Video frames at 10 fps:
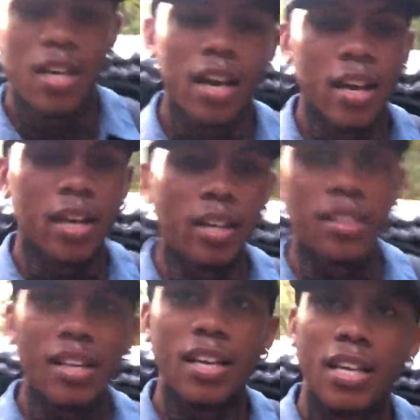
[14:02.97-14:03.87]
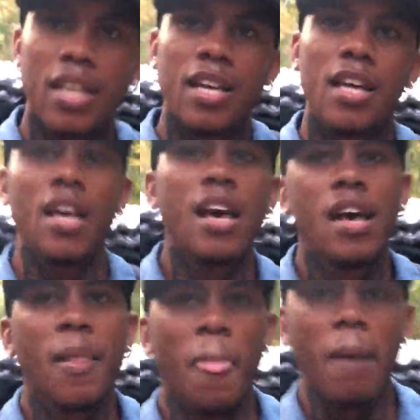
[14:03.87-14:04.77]
And
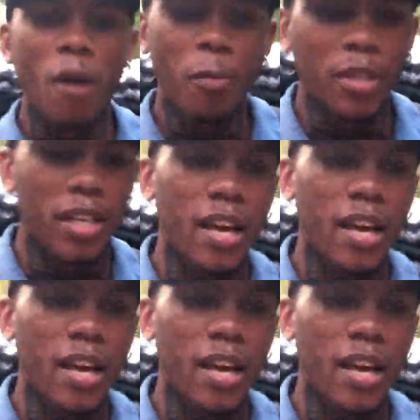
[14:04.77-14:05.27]
I'm hoping that